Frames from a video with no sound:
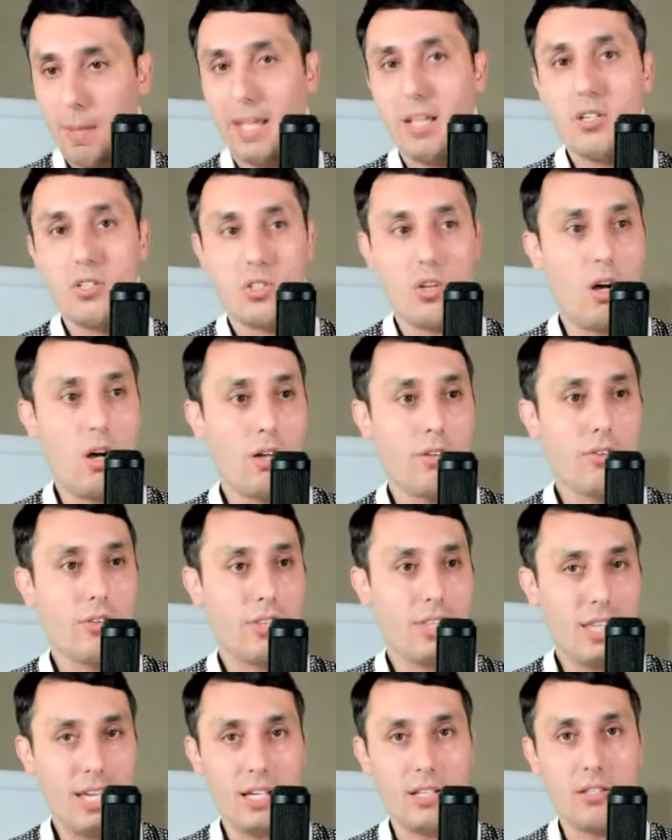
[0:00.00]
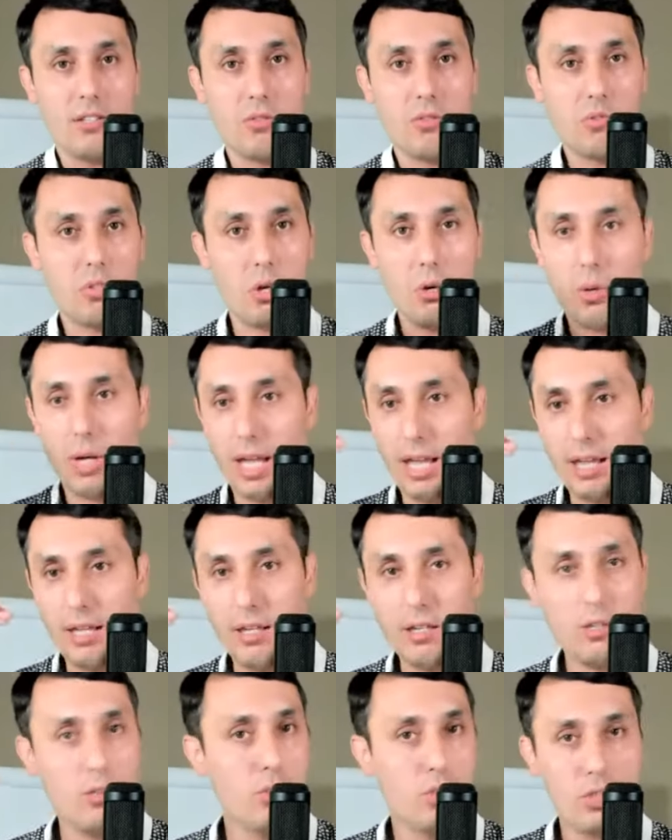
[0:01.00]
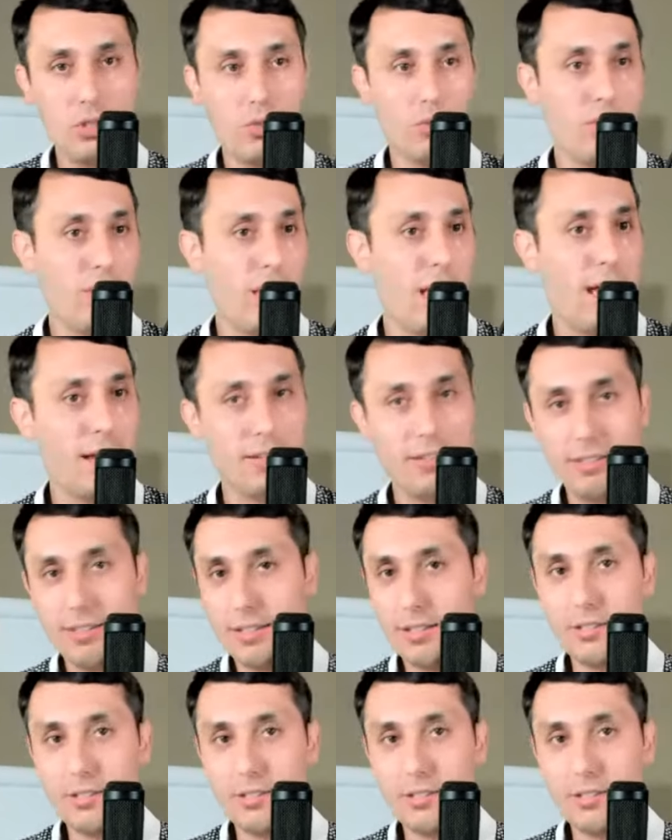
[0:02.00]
based on this. So hey, you need to do that.